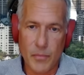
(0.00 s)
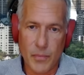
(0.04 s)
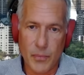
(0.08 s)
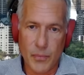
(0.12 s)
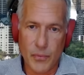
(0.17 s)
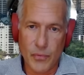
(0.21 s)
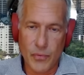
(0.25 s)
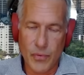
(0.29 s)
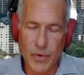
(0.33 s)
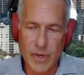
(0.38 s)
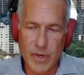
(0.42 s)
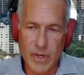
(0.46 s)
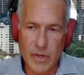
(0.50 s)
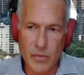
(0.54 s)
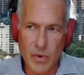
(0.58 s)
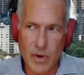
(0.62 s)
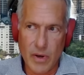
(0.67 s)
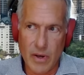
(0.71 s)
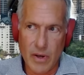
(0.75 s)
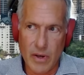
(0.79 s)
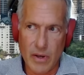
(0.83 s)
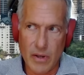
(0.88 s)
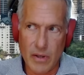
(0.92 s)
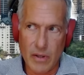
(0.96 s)
pretty
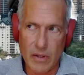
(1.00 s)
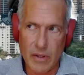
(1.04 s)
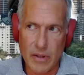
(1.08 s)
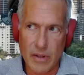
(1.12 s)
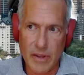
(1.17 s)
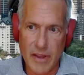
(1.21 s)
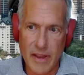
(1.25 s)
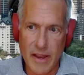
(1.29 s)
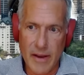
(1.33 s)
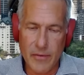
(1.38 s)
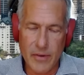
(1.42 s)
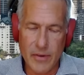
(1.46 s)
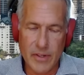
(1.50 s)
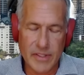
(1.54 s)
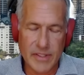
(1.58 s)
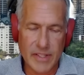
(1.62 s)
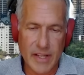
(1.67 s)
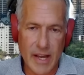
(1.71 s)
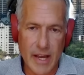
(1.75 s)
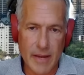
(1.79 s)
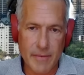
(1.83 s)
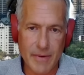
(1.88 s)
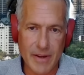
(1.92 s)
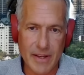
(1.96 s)
well every
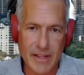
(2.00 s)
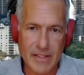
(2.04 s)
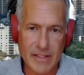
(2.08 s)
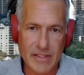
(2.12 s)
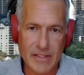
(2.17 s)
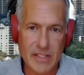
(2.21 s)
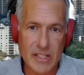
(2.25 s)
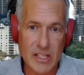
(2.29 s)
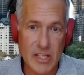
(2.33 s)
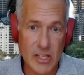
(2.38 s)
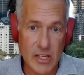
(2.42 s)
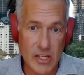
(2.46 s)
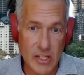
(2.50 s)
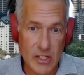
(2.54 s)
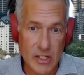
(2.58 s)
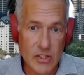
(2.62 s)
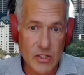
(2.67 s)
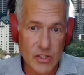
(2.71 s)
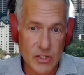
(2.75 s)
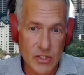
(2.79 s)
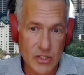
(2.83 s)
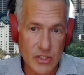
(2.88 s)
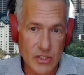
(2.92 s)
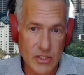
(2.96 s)
time I
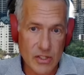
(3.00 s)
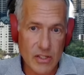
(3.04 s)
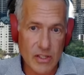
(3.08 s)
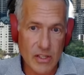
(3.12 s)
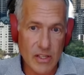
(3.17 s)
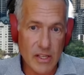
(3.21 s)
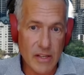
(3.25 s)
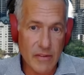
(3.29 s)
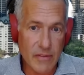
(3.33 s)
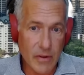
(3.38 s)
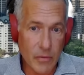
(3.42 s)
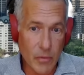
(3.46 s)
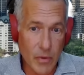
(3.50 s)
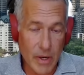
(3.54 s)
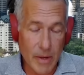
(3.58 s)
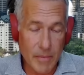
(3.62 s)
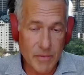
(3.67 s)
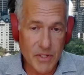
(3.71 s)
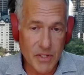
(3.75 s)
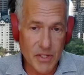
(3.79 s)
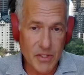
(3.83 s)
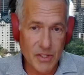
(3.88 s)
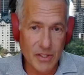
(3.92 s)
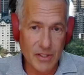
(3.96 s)
teach, even when
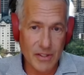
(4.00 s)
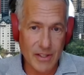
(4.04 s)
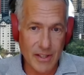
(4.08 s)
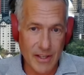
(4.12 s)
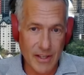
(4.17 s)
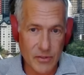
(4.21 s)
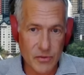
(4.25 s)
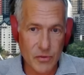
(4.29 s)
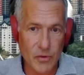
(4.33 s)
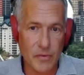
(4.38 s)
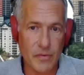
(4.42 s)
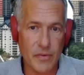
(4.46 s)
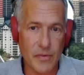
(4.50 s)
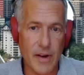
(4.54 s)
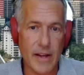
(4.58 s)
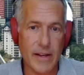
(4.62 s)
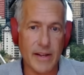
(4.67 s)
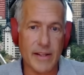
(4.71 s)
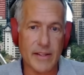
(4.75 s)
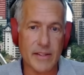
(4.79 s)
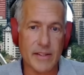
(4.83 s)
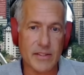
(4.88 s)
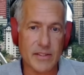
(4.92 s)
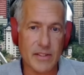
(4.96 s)
I'm teaching the intro
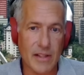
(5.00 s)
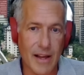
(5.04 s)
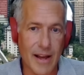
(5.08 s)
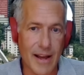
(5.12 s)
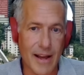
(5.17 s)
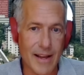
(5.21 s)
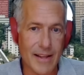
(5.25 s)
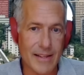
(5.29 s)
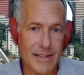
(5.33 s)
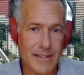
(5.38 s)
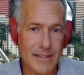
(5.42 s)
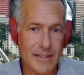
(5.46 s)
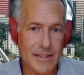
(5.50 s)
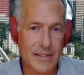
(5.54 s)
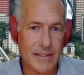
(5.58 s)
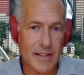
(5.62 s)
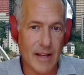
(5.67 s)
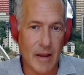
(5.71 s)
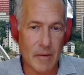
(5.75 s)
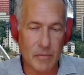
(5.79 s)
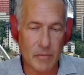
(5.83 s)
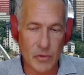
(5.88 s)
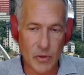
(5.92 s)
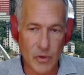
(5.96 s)
finance class,
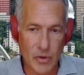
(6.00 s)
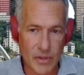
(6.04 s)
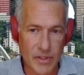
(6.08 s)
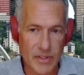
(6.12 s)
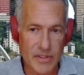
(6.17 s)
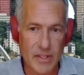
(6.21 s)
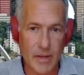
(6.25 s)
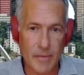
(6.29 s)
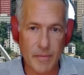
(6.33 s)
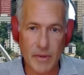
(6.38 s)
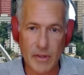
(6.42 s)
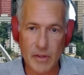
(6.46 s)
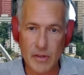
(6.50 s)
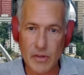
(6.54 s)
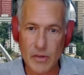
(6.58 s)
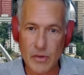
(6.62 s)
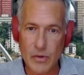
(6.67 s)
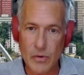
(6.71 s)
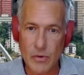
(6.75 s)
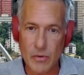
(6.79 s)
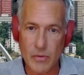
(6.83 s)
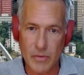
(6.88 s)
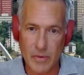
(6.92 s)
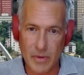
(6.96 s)
I'm learning something
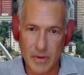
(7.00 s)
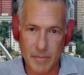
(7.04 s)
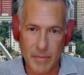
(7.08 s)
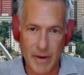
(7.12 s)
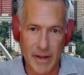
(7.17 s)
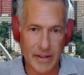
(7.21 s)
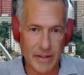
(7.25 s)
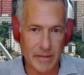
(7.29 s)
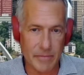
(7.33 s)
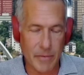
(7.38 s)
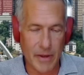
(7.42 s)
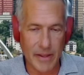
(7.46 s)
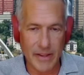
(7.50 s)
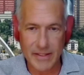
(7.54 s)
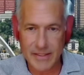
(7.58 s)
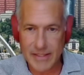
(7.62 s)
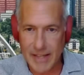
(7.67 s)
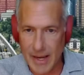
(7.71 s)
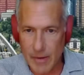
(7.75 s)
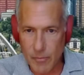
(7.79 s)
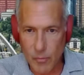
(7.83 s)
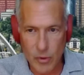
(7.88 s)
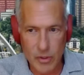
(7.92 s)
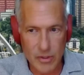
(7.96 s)
new. By the
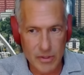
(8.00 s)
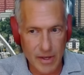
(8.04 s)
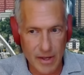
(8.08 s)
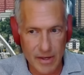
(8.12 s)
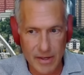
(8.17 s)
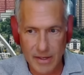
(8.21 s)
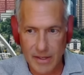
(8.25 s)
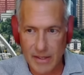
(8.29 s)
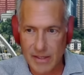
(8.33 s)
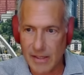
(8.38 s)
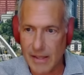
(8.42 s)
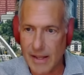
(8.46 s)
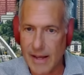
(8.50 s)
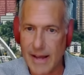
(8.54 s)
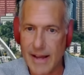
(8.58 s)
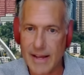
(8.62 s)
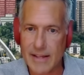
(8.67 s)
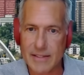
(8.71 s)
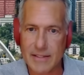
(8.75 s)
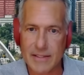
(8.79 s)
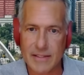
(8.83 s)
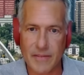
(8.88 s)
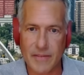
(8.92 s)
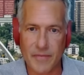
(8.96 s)
time we're done in
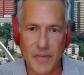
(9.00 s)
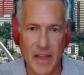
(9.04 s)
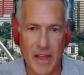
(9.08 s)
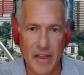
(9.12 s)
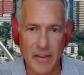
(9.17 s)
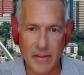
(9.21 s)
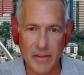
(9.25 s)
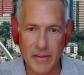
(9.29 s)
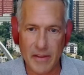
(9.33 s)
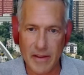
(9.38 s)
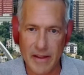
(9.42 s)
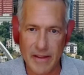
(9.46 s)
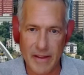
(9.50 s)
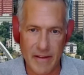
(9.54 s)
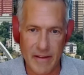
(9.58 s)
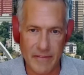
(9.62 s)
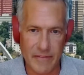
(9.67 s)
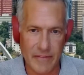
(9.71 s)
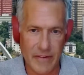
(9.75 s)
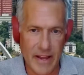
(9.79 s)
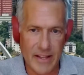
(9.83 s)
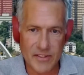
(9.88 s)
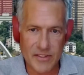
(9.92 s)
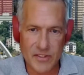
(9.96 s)
class and
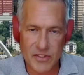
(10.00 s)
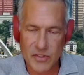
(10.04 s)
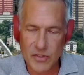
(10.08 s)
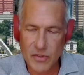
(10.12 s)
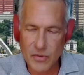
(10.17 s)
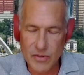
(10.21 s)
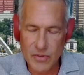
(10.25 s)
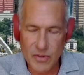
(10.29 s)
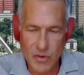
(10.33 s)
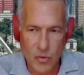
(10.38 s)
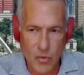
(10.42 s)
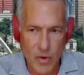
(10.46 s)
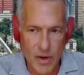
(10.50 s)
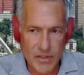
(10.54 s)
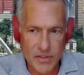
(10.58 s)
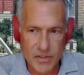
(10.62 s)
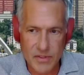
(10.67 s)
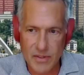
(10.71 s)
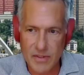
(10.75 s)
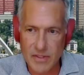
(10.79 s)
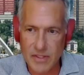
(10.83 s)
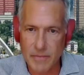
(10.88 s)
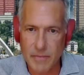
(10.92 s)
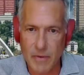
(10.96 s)
have had student
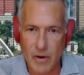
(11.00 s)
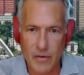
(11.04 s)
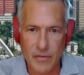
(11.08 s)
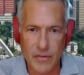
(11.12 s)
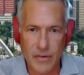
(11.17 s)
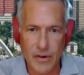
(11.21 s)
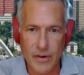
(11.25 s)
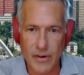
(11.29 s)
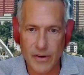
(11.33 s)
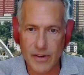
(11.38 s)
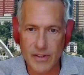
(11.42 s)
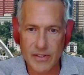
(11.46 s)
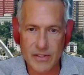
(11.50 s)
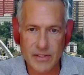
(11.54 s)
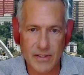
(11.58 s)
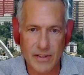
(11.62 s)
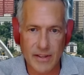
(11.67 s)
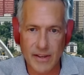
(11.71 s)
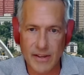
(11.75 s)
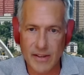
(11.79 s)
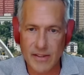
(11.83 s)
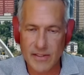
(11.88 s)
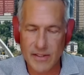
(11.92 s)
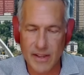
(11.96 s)
questions about various
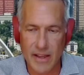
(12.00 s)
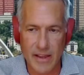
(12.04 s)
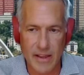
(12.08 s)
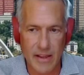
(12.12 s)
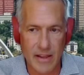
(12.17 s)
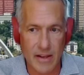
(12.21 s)
things,